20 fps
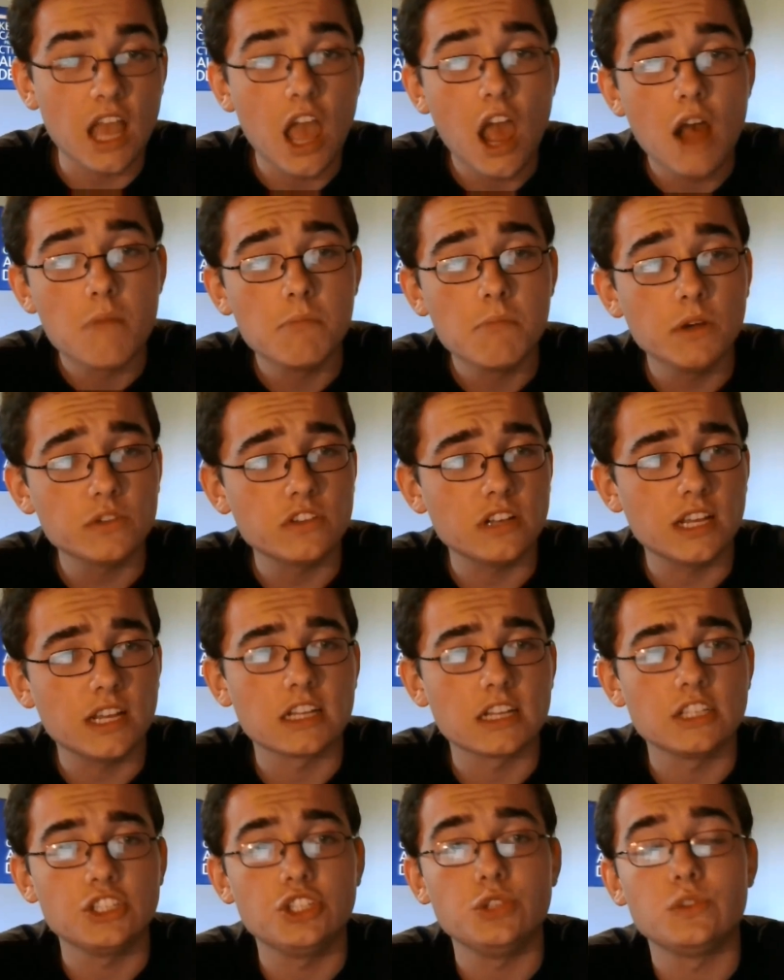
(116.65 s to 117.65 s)
Most
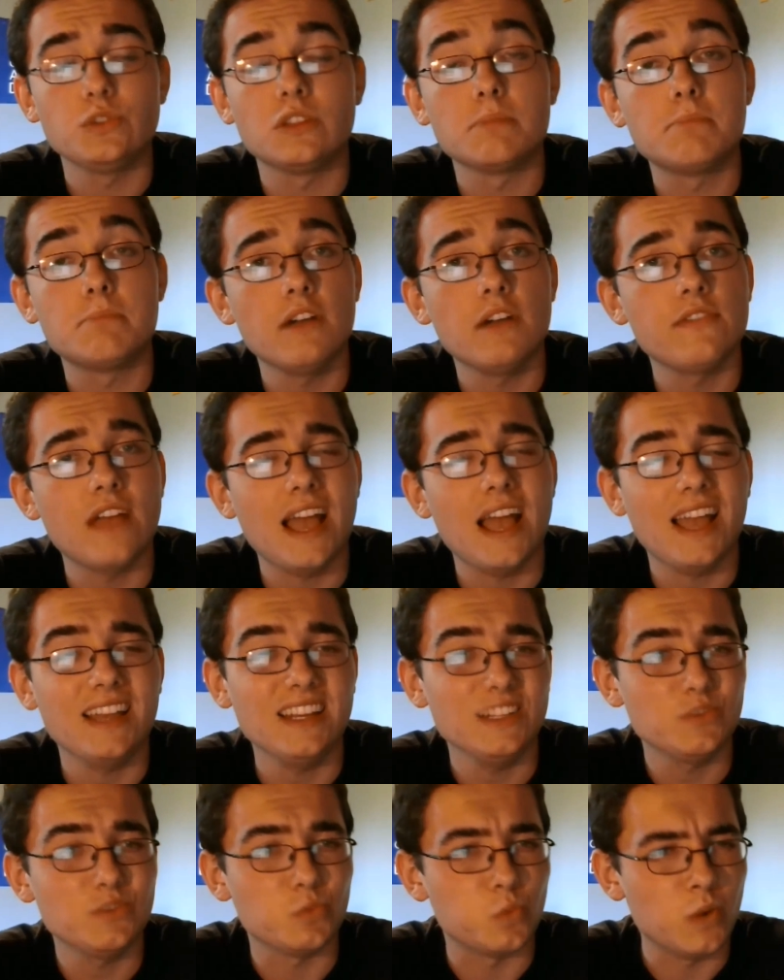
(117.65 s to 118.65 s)
likely to choose the buff, and
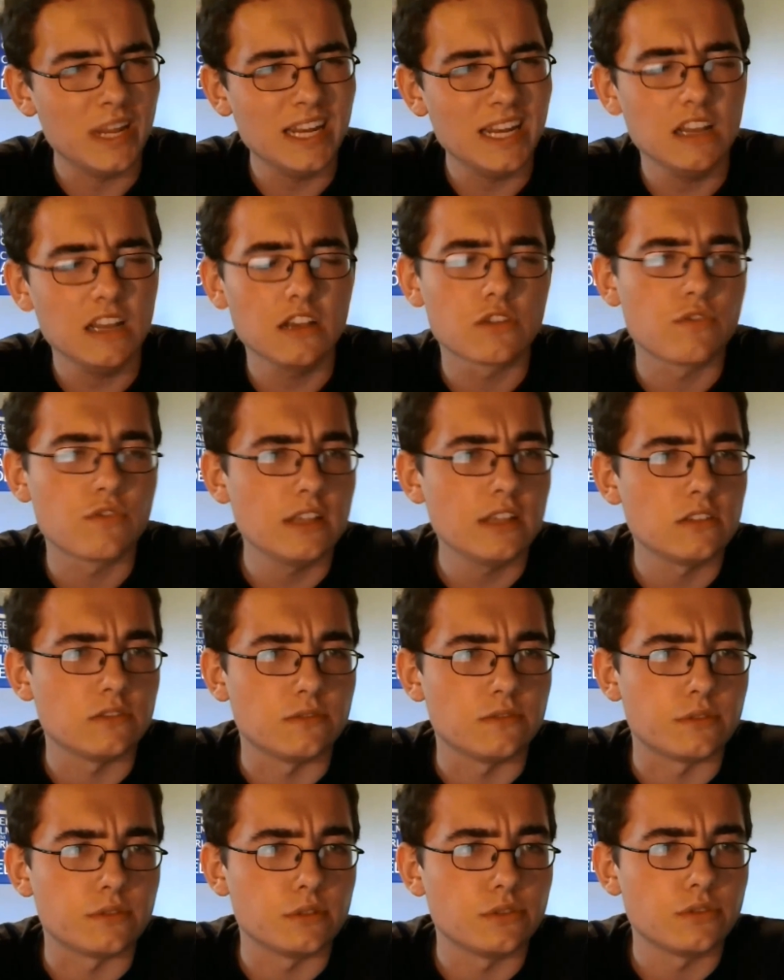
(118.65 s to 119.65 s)
it's weirdly aggressive
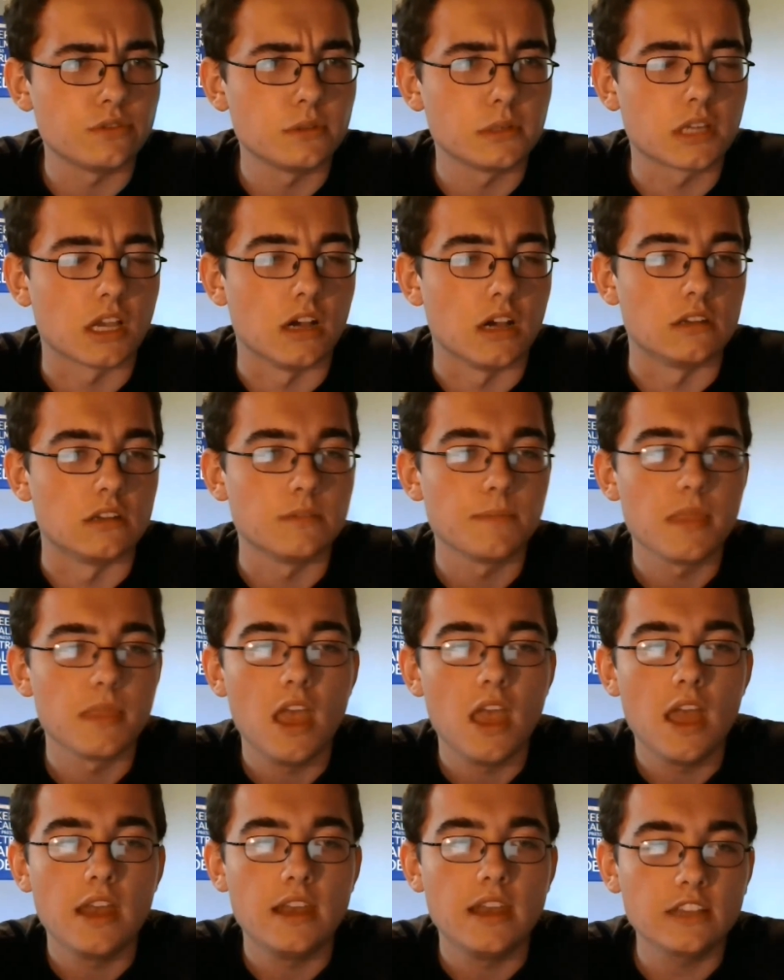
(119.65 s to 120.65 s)
for a Druid card.
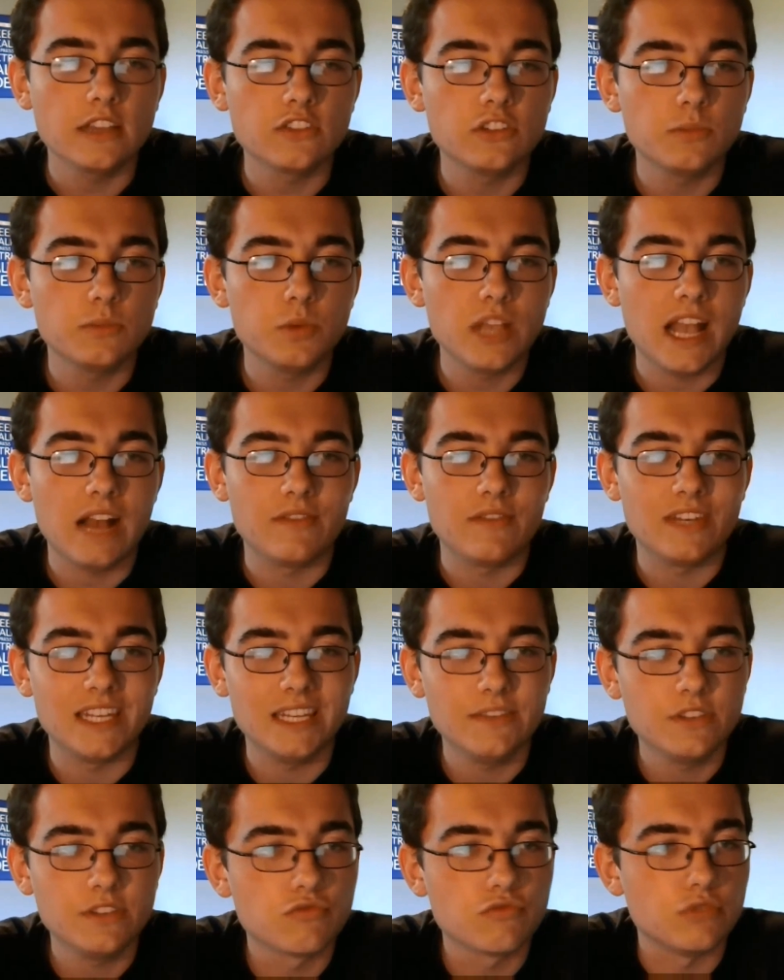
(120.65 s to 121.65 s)
Next up, we have
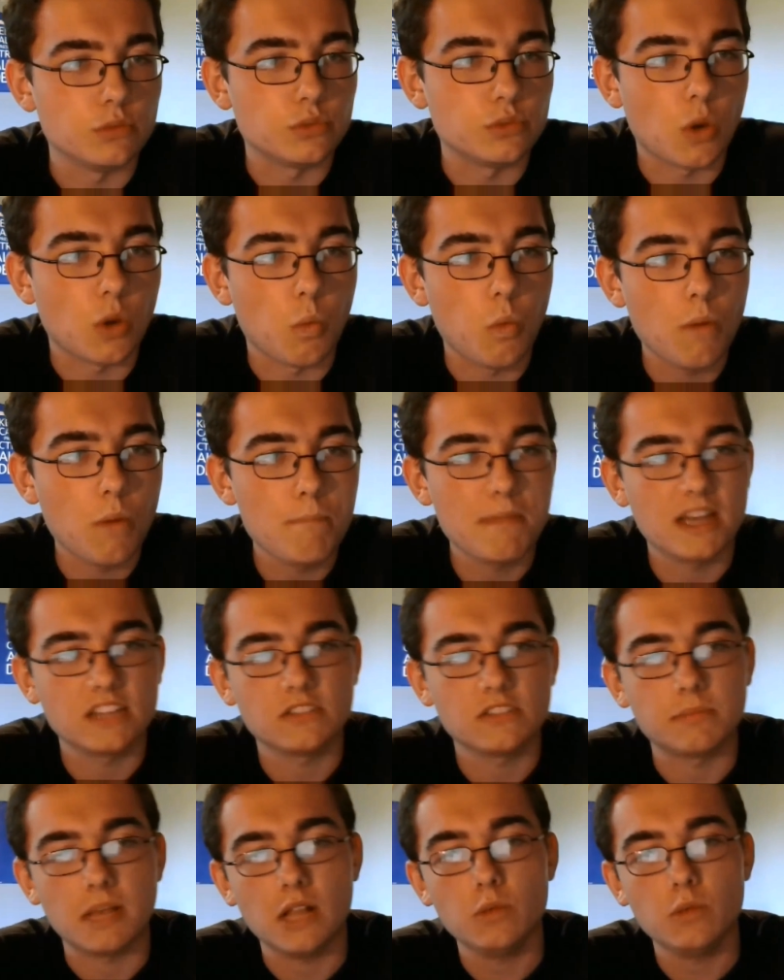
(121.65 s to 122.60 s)
Living Root, a 1 mana spell,